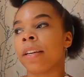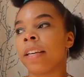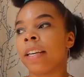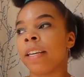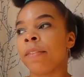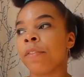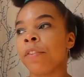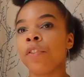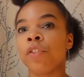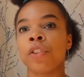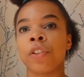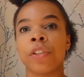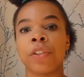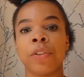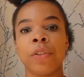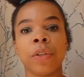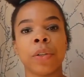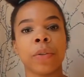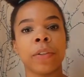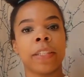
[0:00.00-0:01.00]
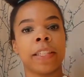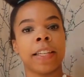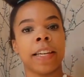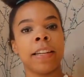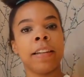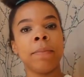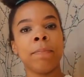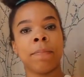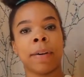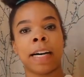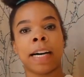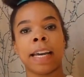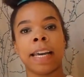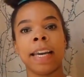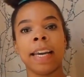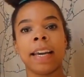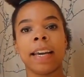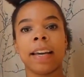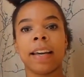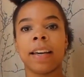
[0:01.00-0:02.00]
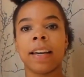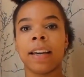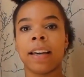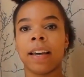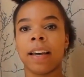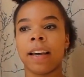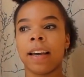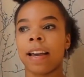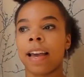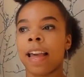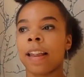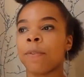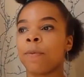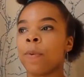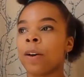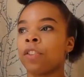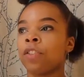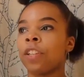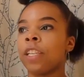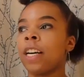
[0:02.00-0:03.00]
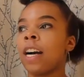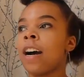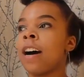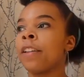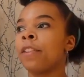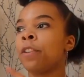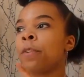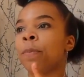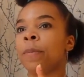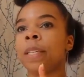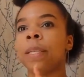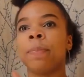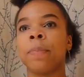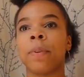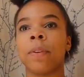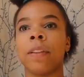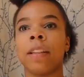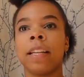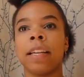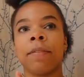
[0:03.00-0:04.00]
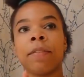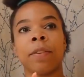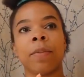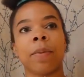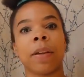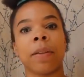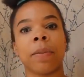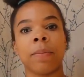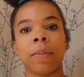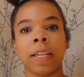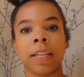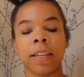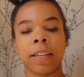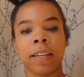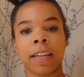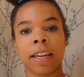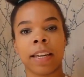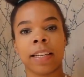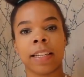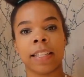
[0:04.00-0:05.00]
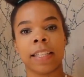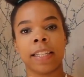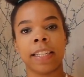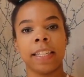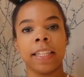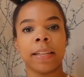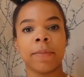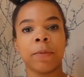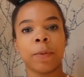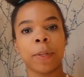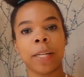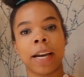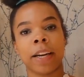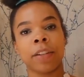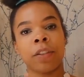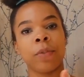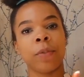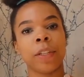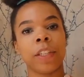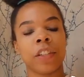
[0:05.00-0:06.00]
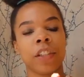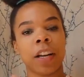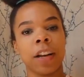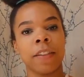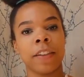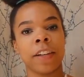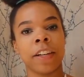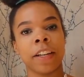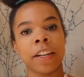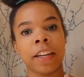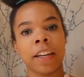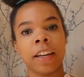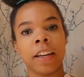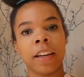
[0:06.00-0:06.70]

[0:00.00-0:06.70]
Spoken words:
even just, standing by and watching other people live around me and see them react to each other.